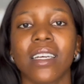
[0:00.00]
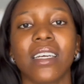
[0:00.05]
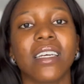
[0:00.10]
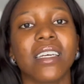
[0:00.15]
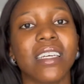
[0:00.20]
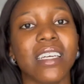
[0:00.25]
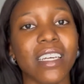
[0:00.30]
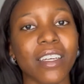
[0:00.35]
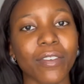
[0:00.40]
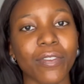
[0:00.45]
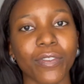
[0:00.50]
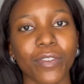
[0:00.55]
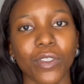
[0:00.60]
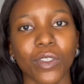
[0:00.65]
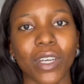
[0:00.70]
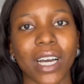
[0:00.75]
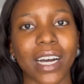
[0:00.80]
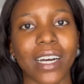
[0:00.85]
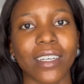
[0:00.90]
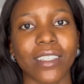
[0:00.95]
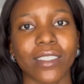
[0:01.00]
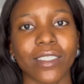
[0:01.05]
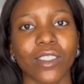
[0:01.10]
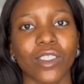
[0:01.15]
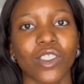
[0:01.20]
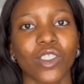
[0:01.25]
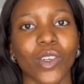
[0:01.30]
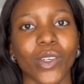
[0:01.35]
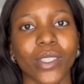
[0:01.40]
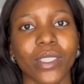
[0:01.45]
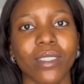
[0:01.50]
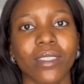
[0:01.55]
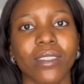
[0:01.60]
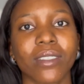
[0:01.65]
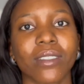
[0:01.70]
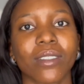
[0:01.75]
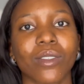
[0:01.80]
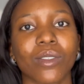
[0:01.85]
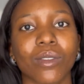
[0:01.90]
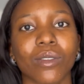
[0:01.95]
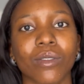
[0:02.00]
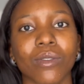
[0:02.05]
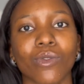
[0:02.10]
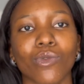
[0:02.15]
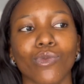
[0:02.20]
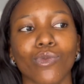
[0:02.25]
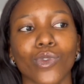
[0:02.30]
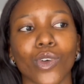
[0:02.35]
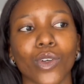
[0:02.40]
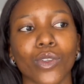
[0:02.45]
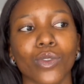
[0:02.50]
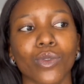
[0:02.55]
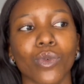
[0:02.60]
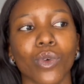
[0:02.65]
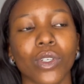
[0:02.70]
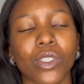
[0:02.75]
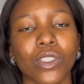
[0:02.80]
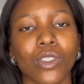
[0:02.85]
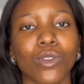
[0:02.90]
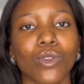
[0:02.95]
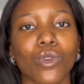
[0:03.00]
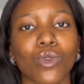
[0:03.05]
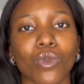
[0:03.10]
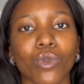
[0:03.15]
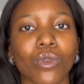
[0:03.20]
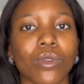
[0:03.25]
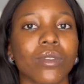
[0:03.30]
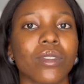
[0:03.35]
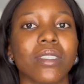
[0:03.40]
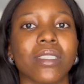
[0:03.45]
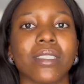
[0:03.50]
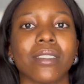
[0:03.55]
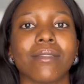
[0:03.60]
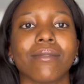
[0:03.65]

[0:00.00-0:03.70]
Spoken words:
if you are just not going into